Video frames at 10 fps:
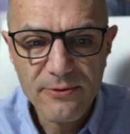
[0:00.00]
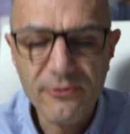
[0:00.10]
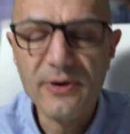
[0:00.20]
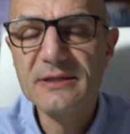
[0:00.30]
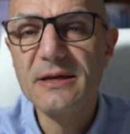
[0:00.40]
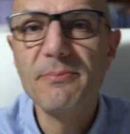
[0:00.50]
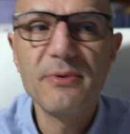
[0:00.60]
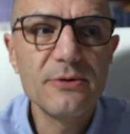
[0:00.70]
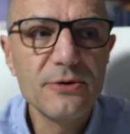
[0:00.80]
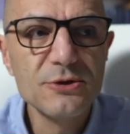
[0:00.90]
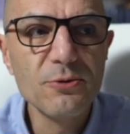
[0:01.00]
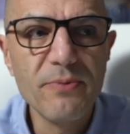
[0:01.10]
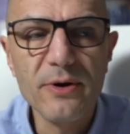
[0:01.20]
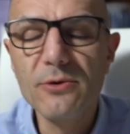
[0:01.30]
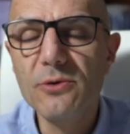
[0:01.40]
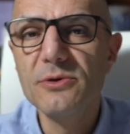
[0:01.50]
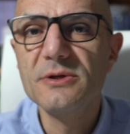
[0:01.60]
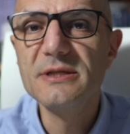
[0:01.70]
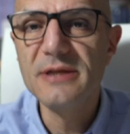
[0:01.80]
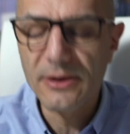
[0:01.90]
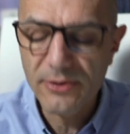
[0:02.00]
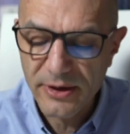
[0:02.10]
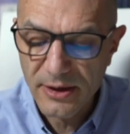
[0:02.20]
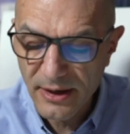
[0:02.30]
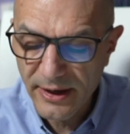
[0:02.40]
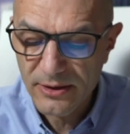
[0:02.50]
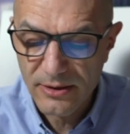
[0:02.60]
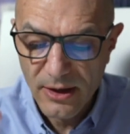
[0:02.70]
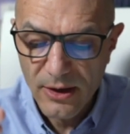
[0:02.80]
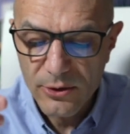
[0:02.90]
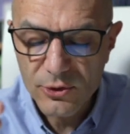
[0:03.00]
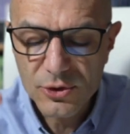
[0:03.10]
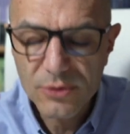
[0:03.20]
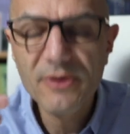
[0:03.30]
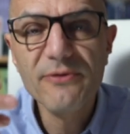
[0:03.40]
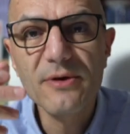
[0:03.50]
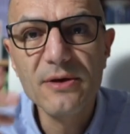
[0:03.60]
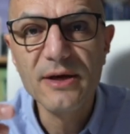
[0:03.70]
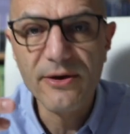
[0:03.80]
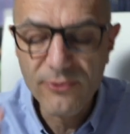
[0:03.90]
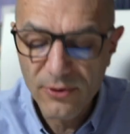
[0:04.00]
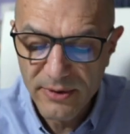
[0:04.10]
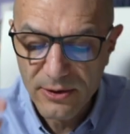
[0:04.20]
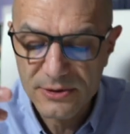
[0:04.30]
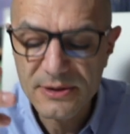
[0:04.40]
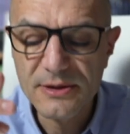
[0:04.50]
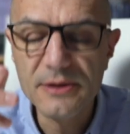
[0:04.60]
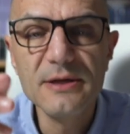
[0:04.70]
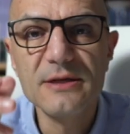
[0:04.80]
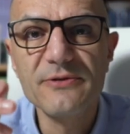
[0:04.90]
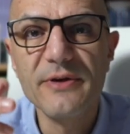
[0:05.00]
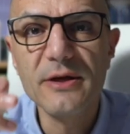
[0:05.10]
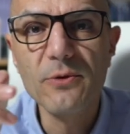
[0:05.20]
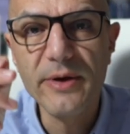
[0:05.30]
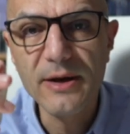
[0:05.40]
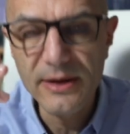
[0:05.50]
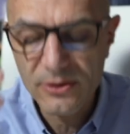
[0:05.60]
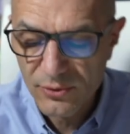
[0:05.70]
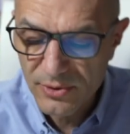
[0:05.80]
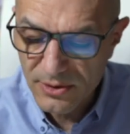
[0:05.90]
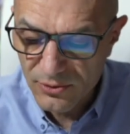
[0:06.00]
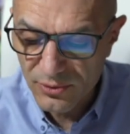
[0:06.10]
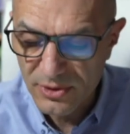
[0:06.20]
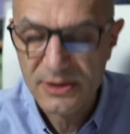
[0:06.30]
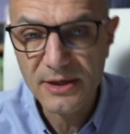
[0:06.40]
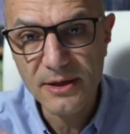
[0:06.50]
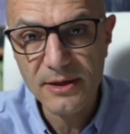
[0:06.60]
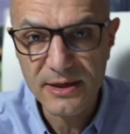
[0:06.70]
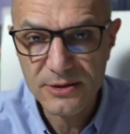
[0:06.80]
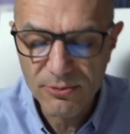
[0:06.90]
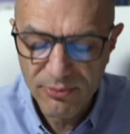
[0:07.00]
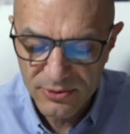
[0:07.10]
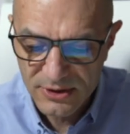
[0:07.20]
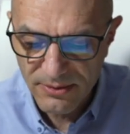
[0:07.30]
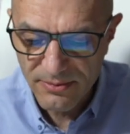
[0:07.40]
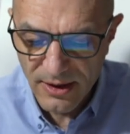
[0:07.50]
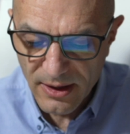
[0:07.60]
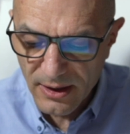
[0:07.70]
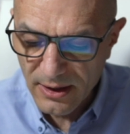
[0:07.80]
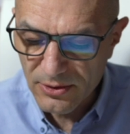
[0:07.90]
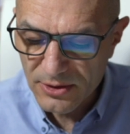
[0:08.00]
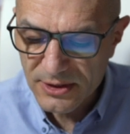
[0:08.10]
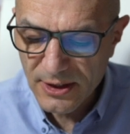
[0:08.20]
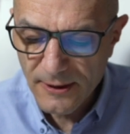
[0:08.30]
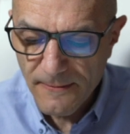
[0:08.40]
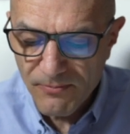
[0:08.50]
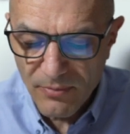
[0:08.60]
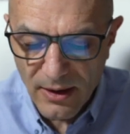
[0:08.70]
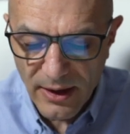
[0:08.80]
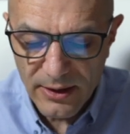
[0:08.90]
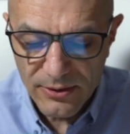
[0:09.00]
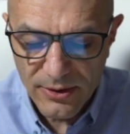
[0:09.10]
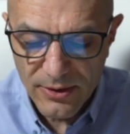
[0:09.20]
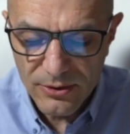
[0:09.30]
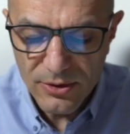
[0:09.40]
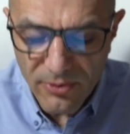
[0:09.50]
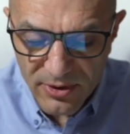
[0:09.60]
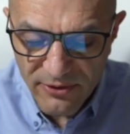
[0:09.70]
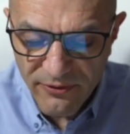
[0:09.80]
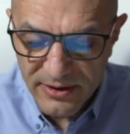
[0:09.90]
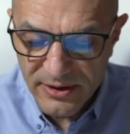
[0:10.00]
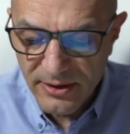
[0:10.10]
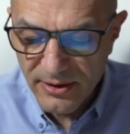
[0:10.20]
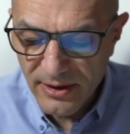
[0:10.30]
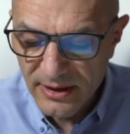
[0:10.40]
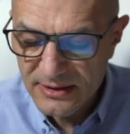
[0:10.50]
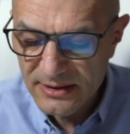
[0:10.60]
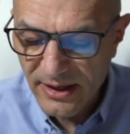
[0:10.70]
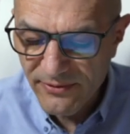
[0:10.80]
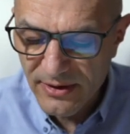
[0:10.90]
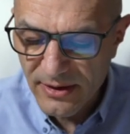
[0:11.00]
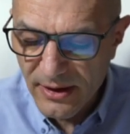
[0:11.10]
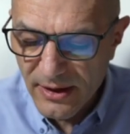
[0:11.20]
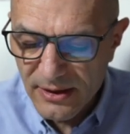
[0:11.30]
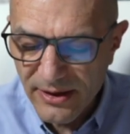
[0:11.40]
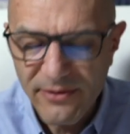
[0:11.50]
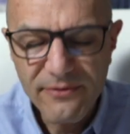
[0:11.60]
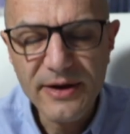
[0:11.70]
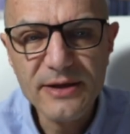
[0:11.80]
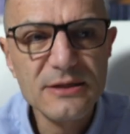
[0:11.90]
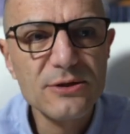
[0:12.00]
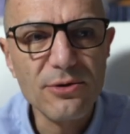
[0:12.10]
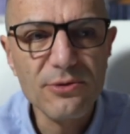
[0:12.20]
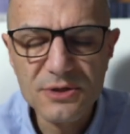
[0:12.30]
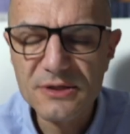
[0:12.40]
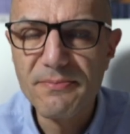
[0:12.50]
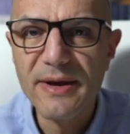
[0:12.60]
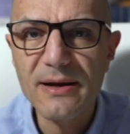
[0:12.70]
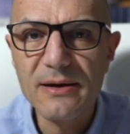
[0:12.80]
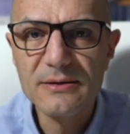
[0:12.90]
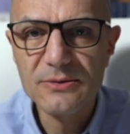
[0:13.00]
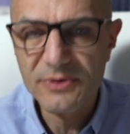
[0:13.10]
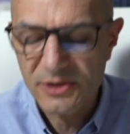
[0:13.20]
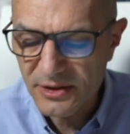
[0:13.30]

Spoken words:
for example, the superglue, the cyanoacrylate, you should be careful because it adheres very quickly to the skin in case you put some in the skin. And the modified acrylics, they have a very strong smell, which